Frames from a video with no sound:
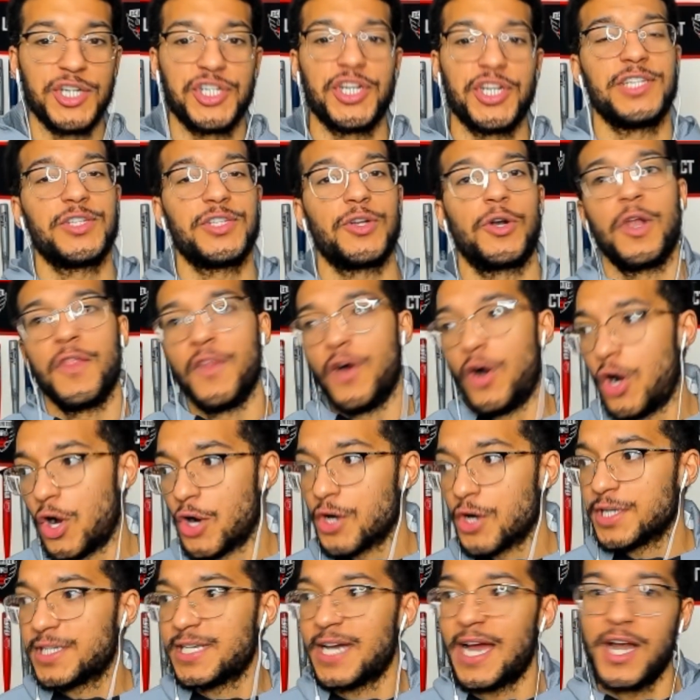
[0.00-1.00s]
Should I start on the
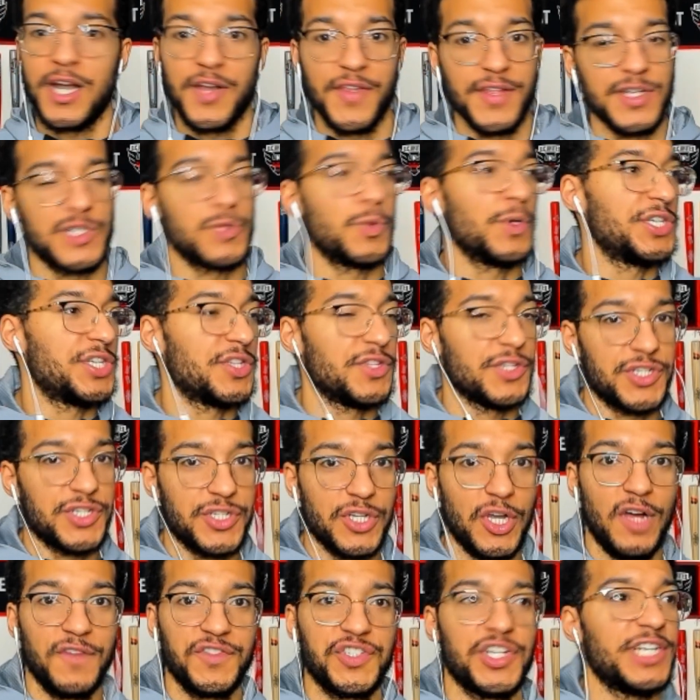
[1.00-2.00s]
hard tire and then switch to the
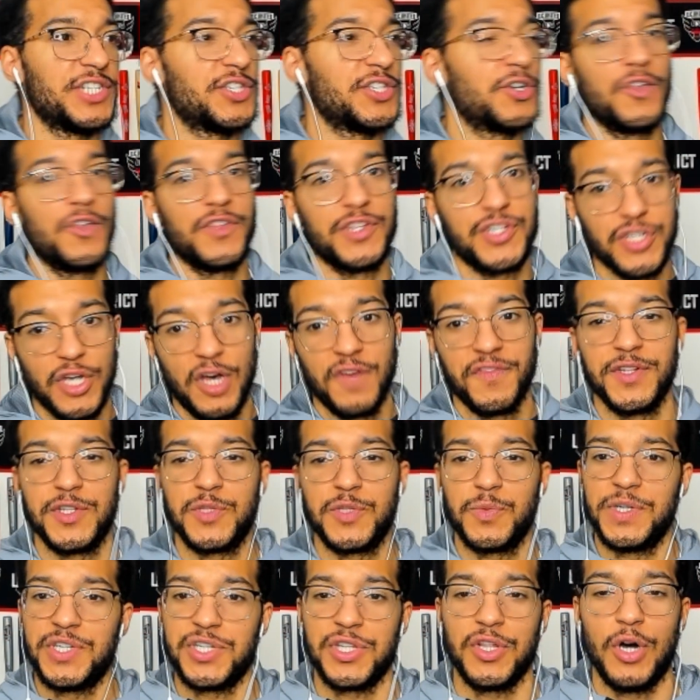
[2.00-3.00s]
soft? Should I start on the soft and
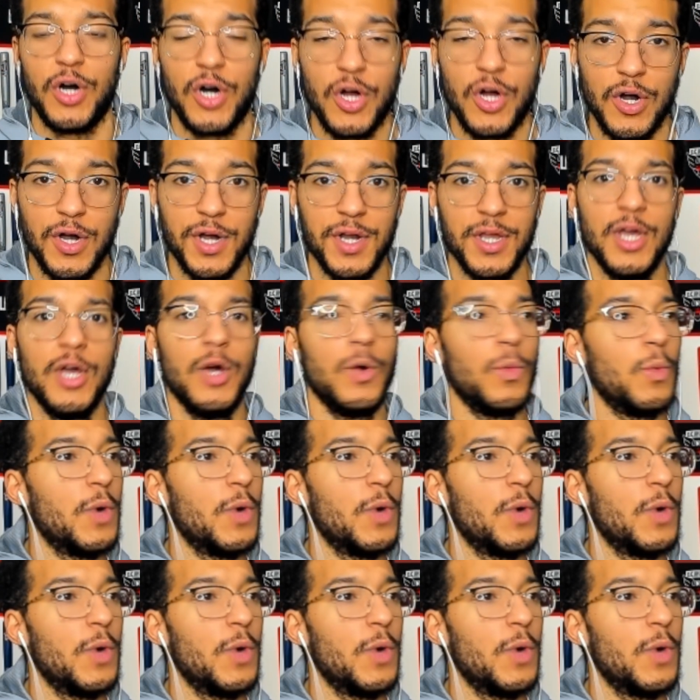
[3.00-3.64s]
switch to the hard?